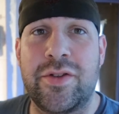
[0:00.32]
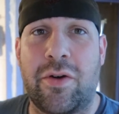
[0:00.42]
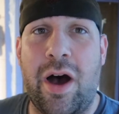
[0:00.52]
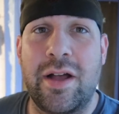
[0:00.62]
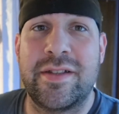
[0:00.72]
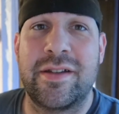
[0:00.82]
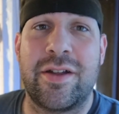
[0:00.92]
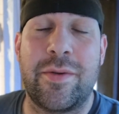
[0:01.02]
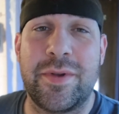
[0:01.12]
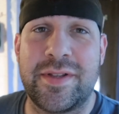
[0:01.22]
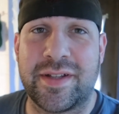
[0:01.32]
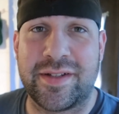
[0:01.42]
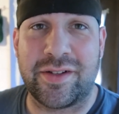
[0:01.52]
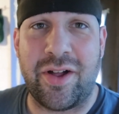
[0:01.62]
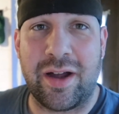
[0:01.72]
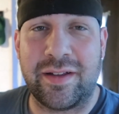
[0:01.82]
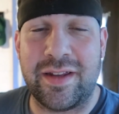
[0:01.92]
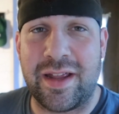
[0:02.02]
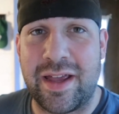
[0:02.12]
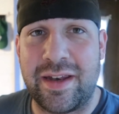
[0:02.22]
So Austin got up at six o'clock
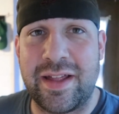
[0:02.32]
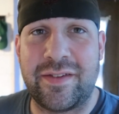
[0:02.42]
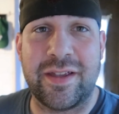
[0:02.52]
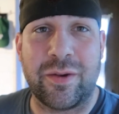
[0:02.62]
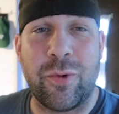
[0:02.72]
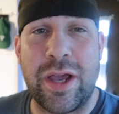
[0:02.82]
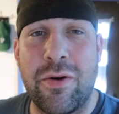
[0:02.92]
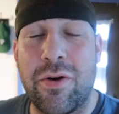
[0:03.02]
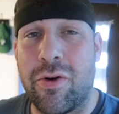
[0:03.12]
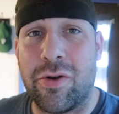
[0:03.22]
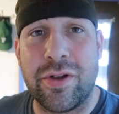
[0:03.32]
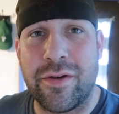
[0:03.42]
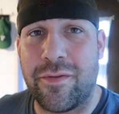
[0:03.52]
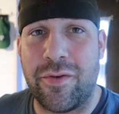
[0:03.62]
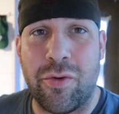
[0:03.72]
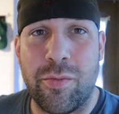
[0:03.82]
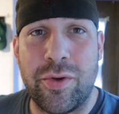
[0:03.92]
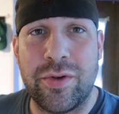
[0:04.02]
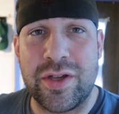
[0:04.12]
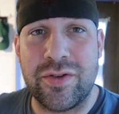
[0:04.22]
today, and that's like way earlier for
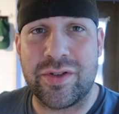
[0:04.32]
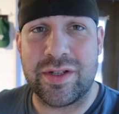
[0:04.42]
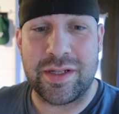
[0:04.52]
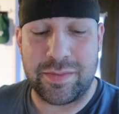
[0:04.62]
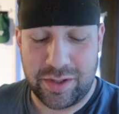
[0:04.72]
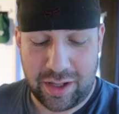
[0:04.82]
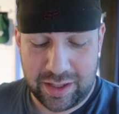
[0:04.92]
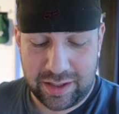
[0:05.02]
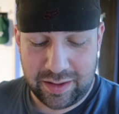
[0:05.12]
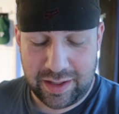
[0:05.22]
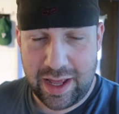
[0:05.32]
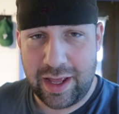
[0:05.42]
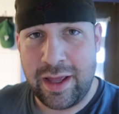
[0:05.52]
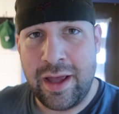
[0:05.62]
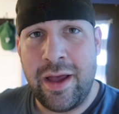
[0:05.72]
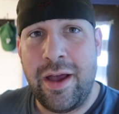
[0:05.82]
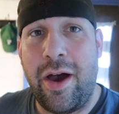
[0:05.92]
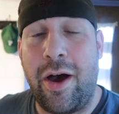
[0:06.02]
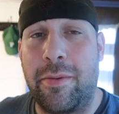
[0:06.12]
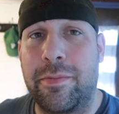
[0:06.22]
normal. He usually sleeps a lot later than that.
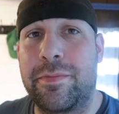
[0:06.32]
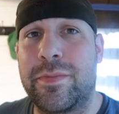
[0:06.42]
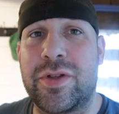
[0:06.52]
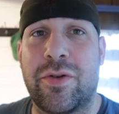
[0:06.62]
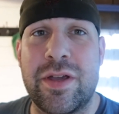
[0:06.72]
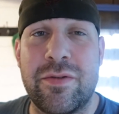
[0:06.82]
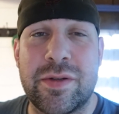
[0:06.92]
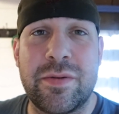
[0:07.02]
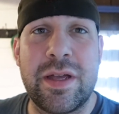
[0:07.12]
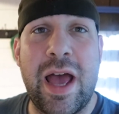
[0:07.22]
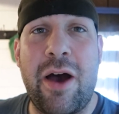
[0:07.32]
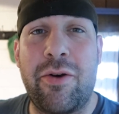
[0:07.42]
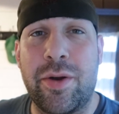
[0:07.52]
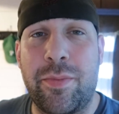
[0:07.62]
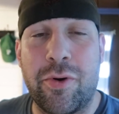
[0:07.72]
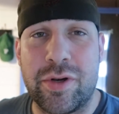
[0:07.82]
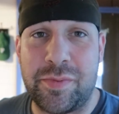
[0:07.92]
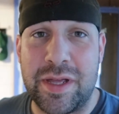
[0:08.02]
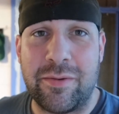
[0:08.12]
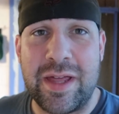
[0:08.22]
Um, so he was out on the porch
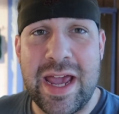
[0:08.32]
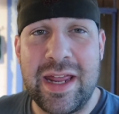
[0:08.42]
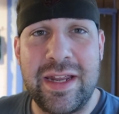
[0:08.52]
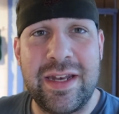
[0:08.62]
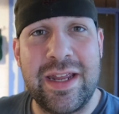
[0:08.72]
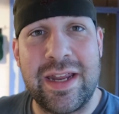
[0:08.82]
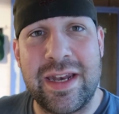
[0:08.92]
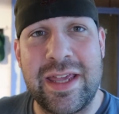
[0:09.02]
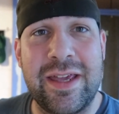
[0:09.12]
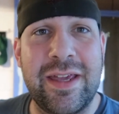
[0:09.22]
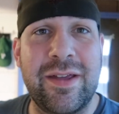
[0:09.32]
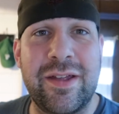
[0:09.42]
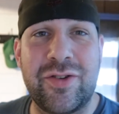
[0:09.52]
playing with Aiden, and he